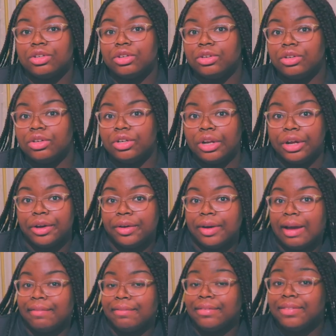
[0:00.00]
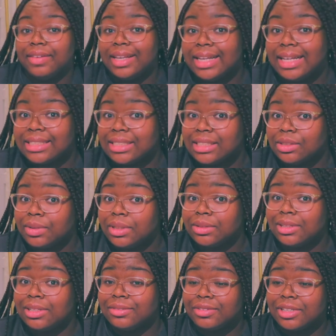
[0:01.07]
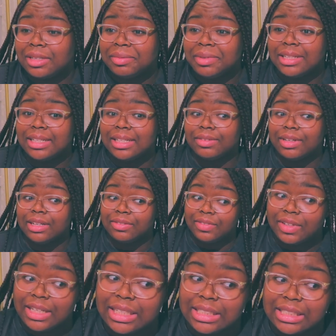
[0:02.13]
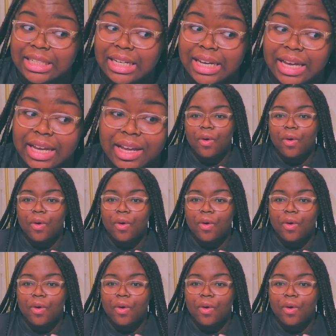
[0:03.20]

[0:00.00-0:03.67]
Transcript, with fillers: you know, have finished in 2023 but you didn't really finish it,